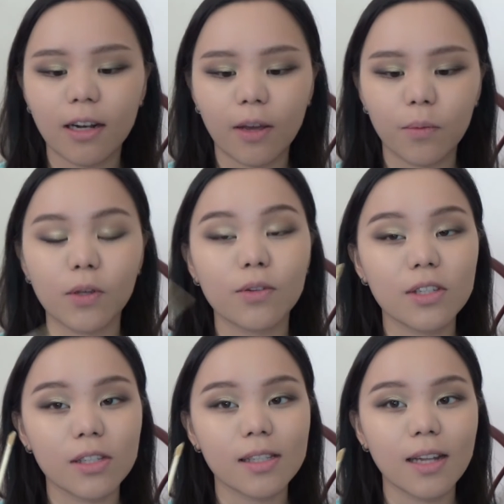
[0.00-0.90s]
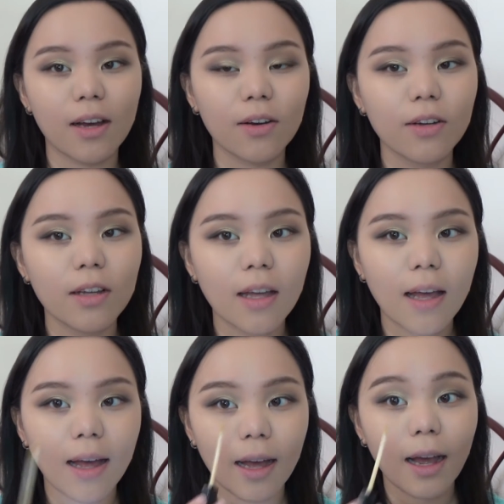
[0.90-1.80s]
like we used just now.
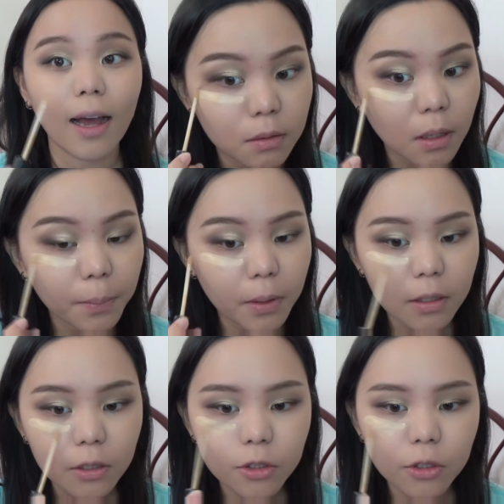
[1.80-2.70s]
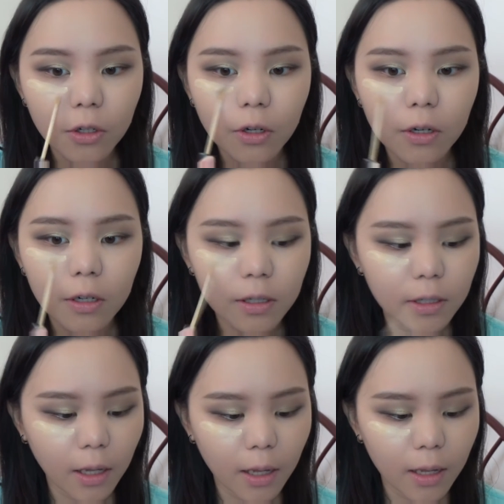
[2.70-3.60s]
I'm gonna draw
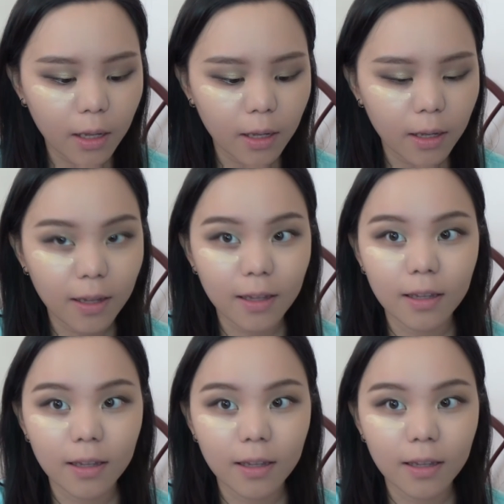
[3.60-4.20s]
a